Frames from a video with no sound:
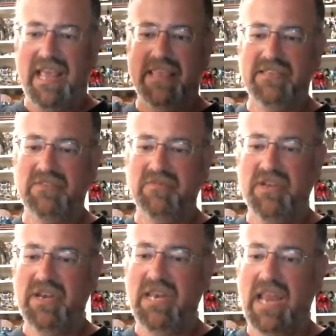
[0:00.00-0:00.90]
This
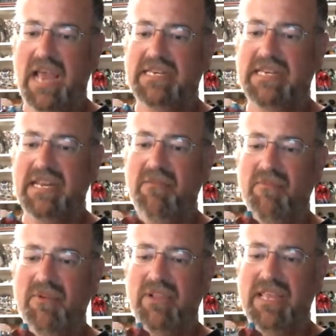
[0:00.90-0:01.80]
one
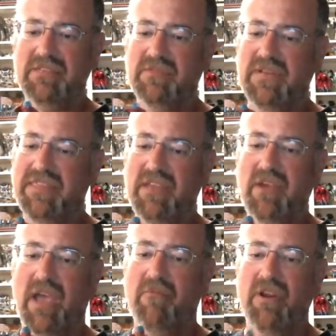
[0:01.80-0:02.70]
this one I think
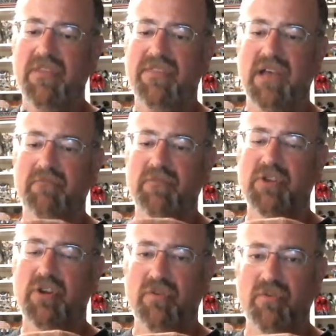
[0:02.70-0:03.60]
I would have thought was
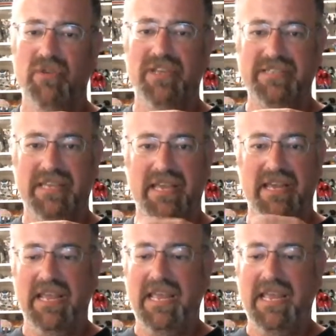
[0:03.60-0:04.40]
cool as a kid.